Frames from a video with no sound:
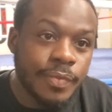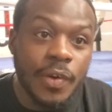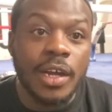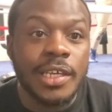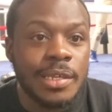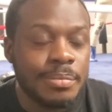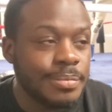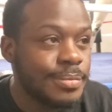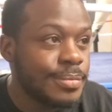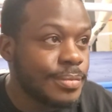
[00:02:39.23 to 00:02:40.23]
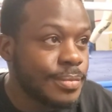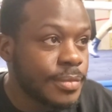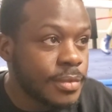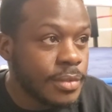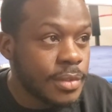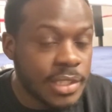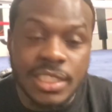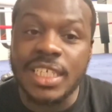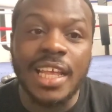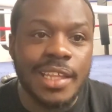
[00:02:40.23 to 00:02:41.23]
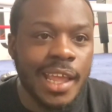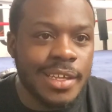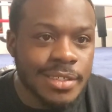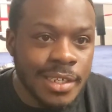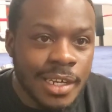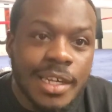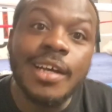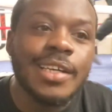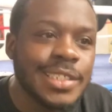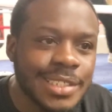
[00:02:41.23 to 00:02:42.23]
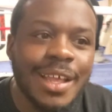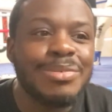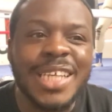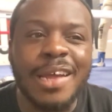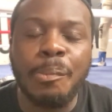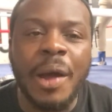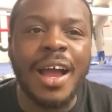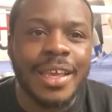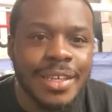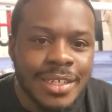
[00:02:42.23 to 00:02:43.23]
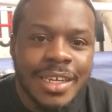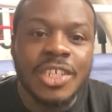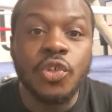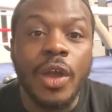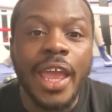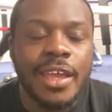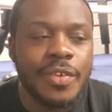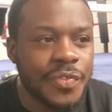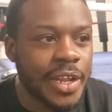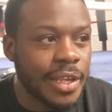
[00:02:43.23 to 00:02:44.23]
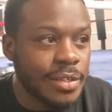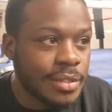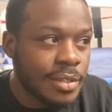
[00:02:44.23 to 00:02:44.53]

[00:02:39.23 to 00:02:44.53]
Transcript: Fuck you. Just like that. Because that was out of pocket. Because you a hater for that.